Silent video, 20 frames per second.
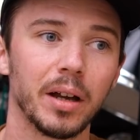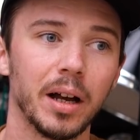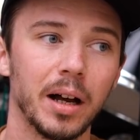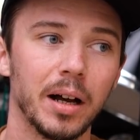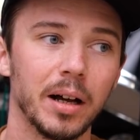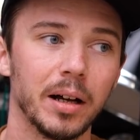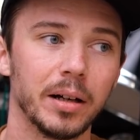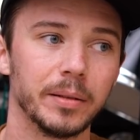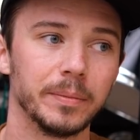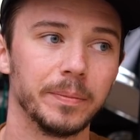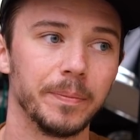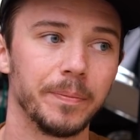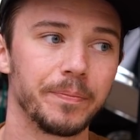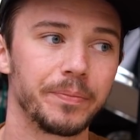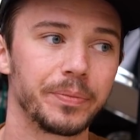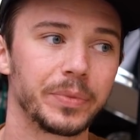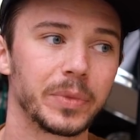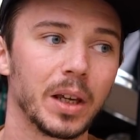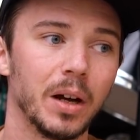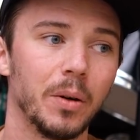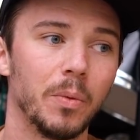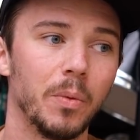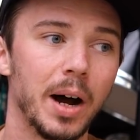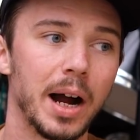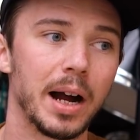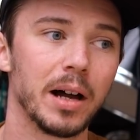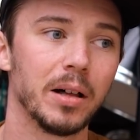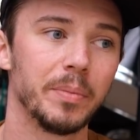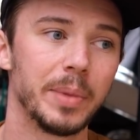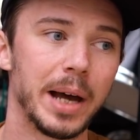a
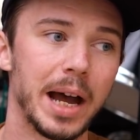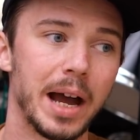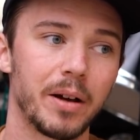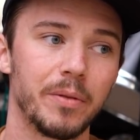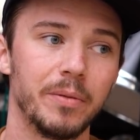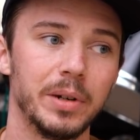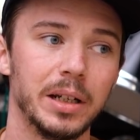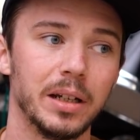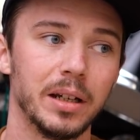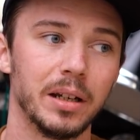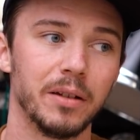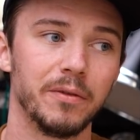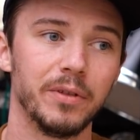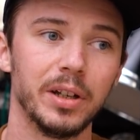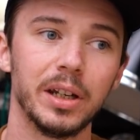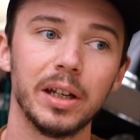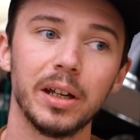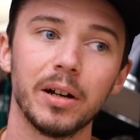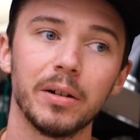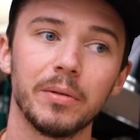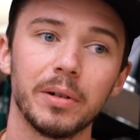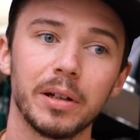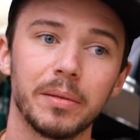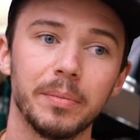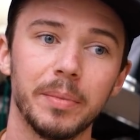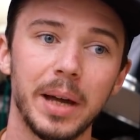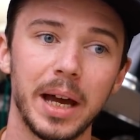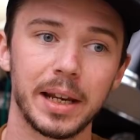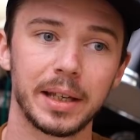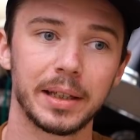while back we did a video with
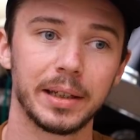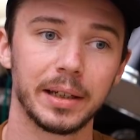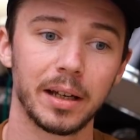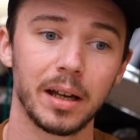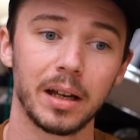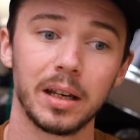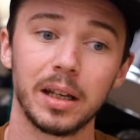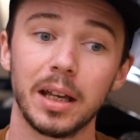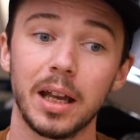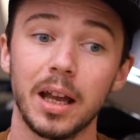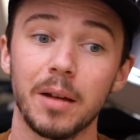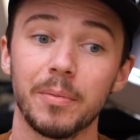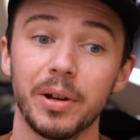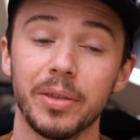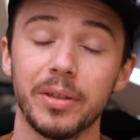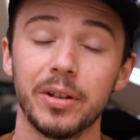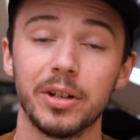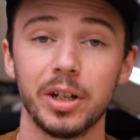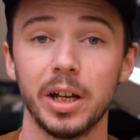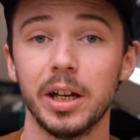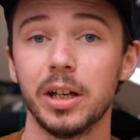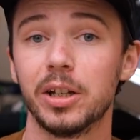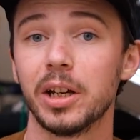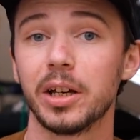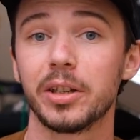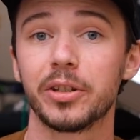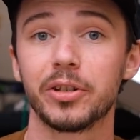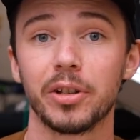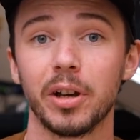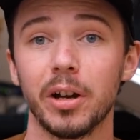Madison Cunningham on the
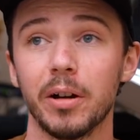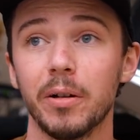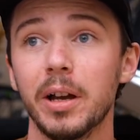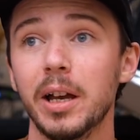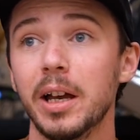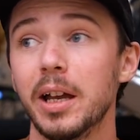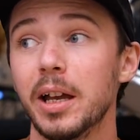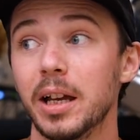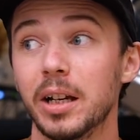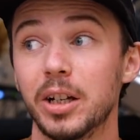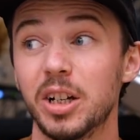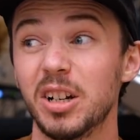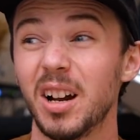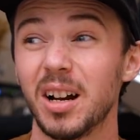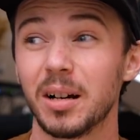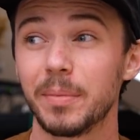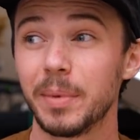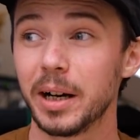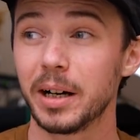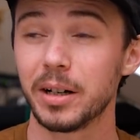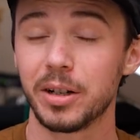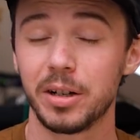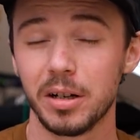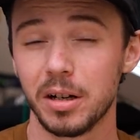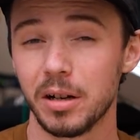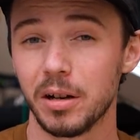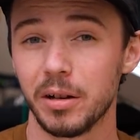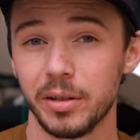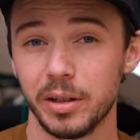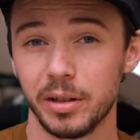JHS show, and she talked about how she
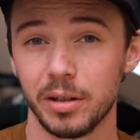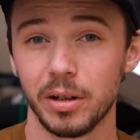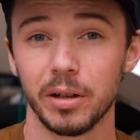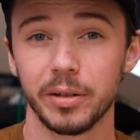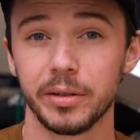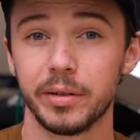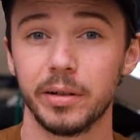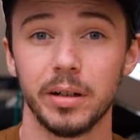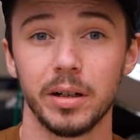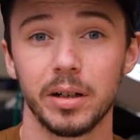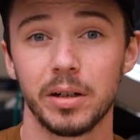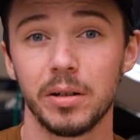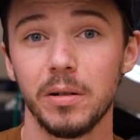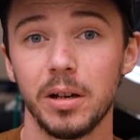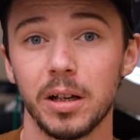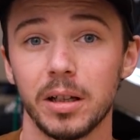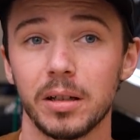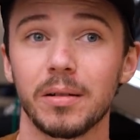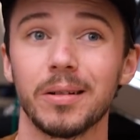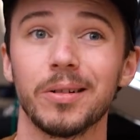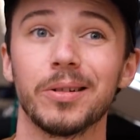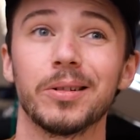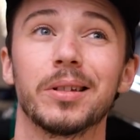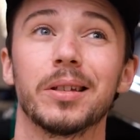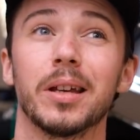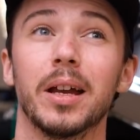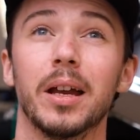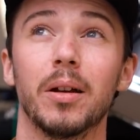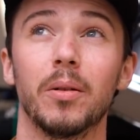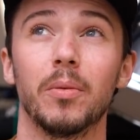did all these alternate tunings. So I was
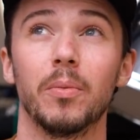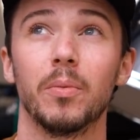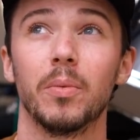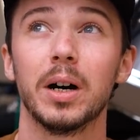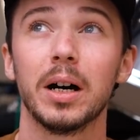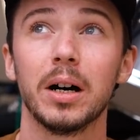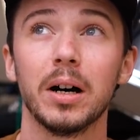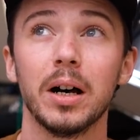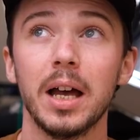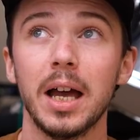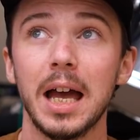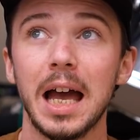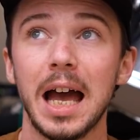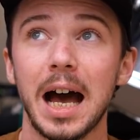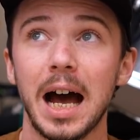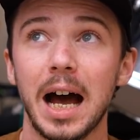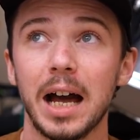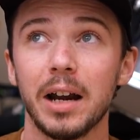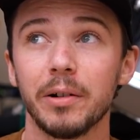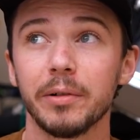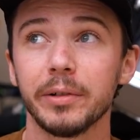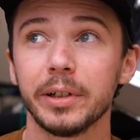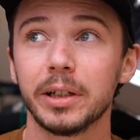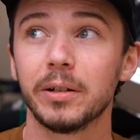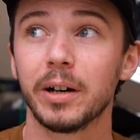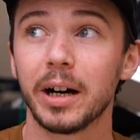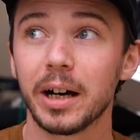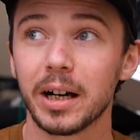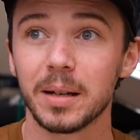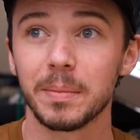like, well, I don't really know
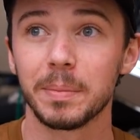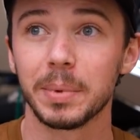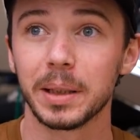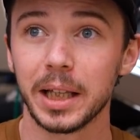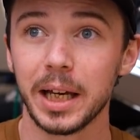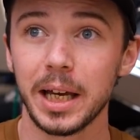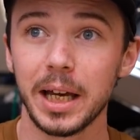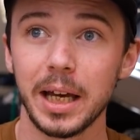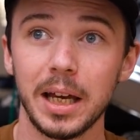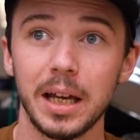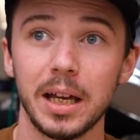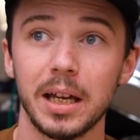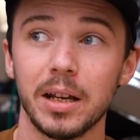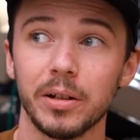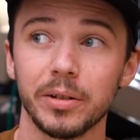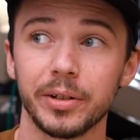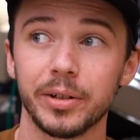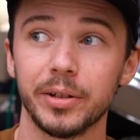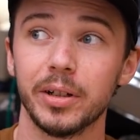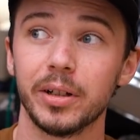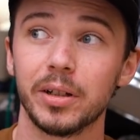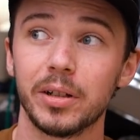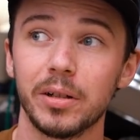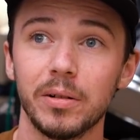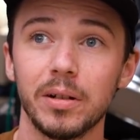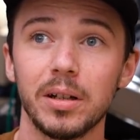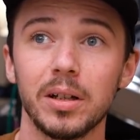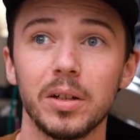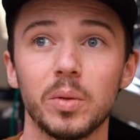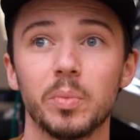how to play in alternate
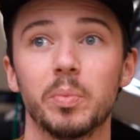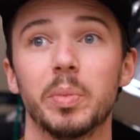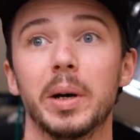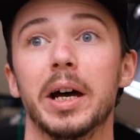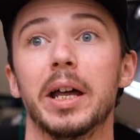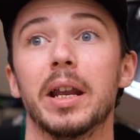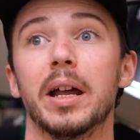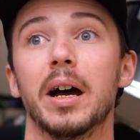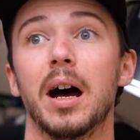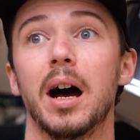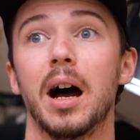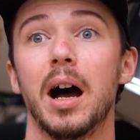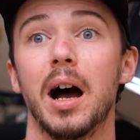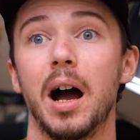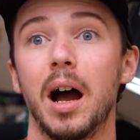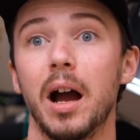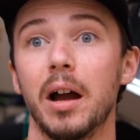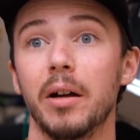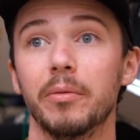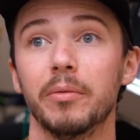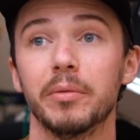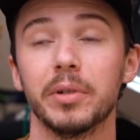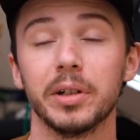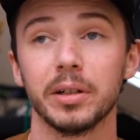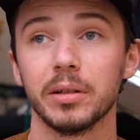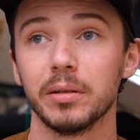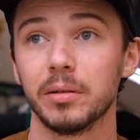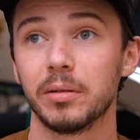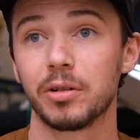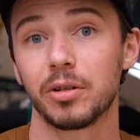tunings, but I
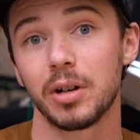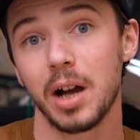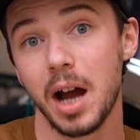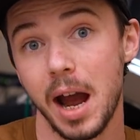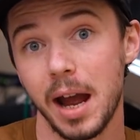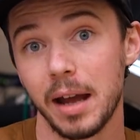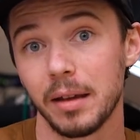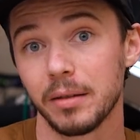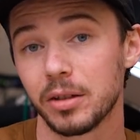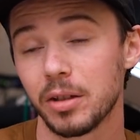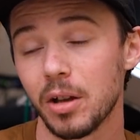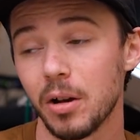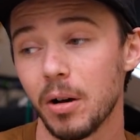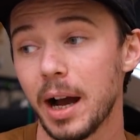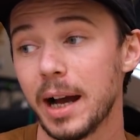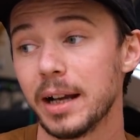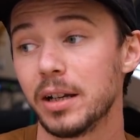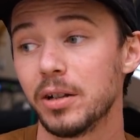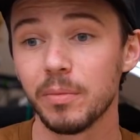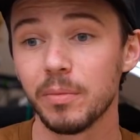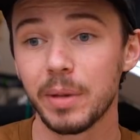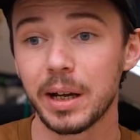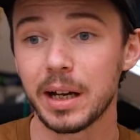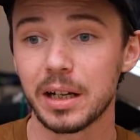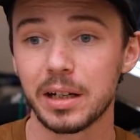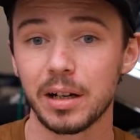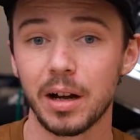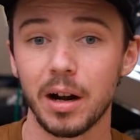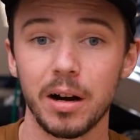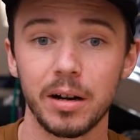will try. So I my
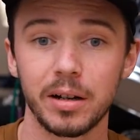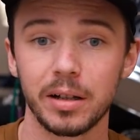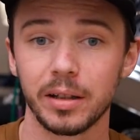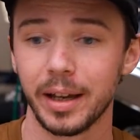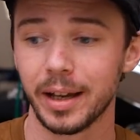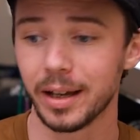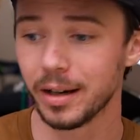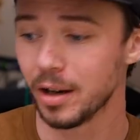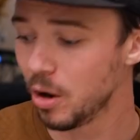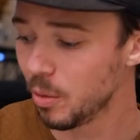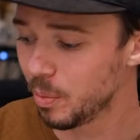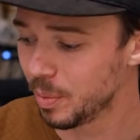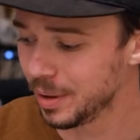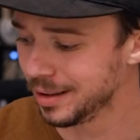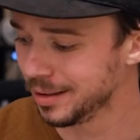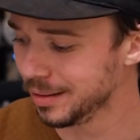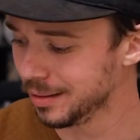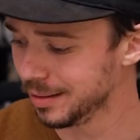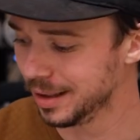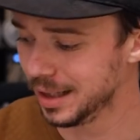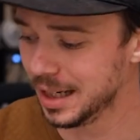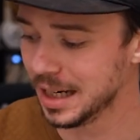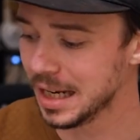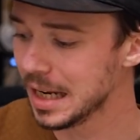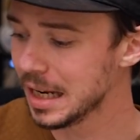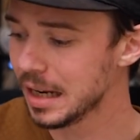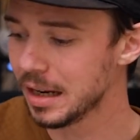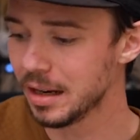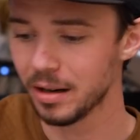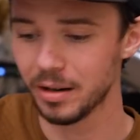guitar to an open
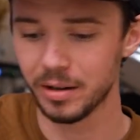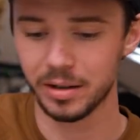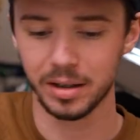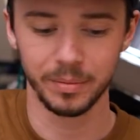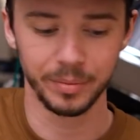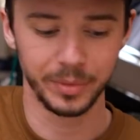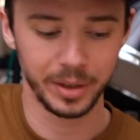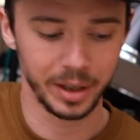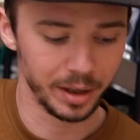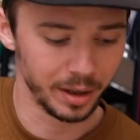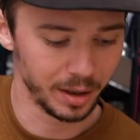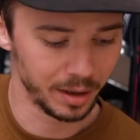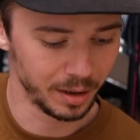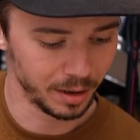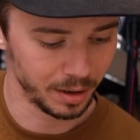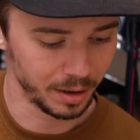D or something.